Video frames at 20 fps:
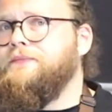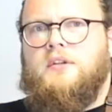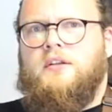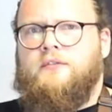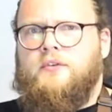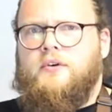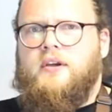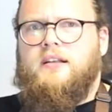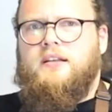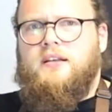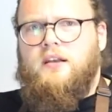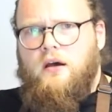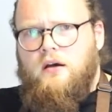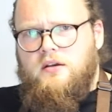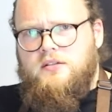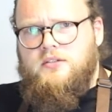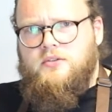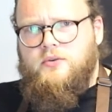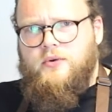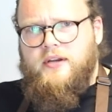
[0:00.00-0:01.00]
If you get
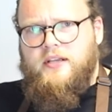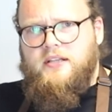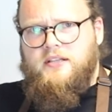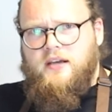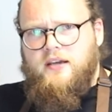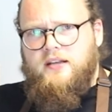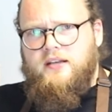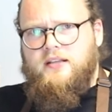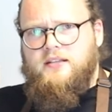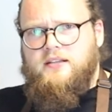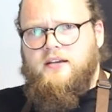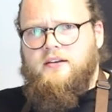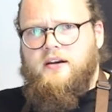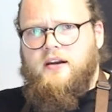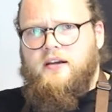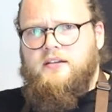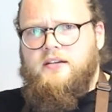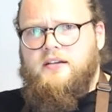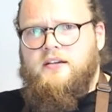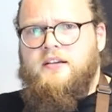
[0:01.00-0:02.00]
lost during dialing the
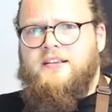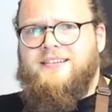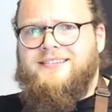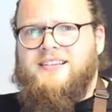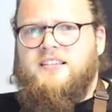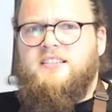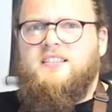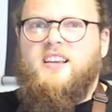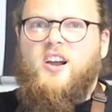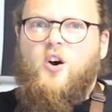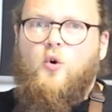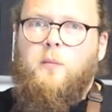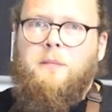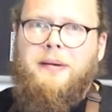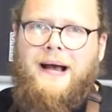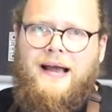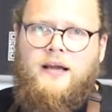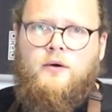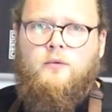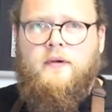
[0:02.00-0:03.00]
grinder, just go
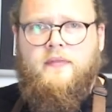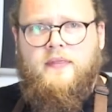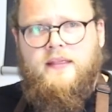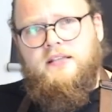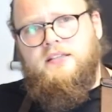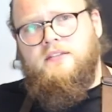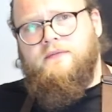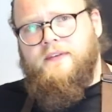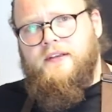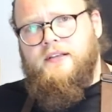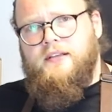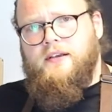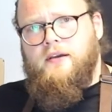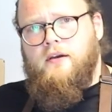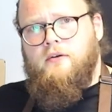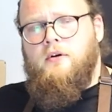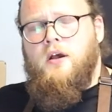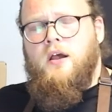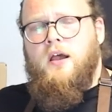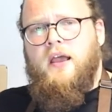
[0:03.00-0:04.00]
back with this
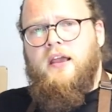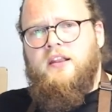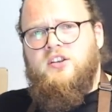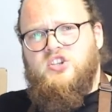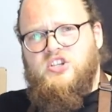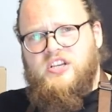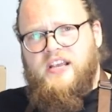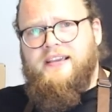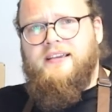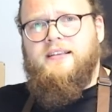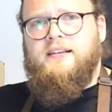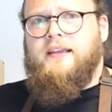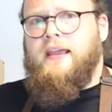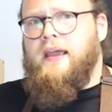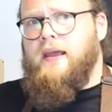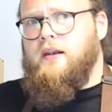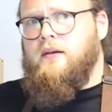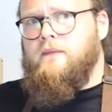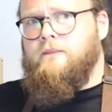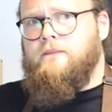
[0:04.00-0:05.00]
video and check it
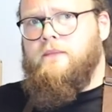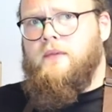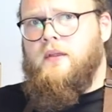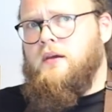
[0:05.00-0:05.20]
again.